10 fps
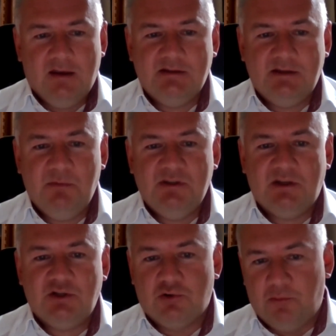is the
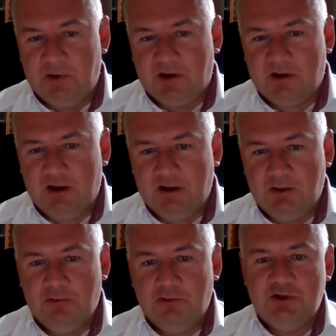misanthropic
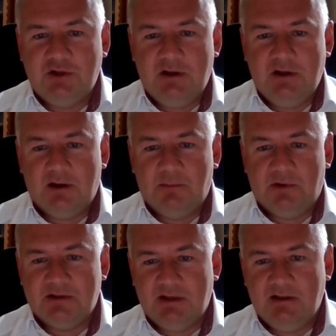ideology
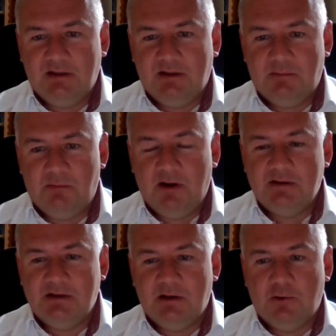represented
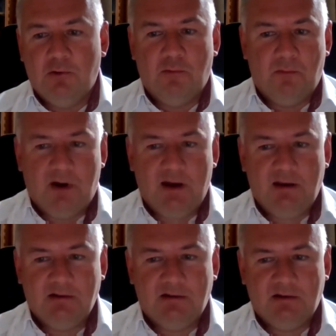by the
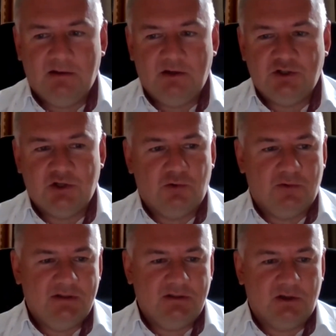Columbine
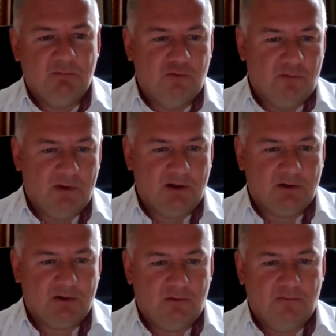terroristic movement
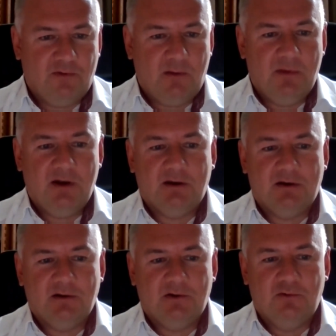of
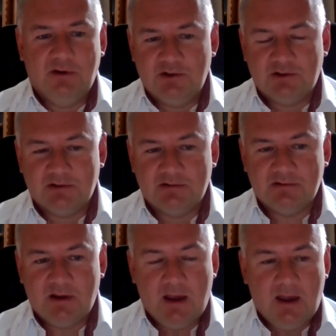American
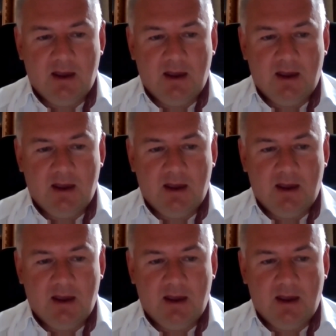origins.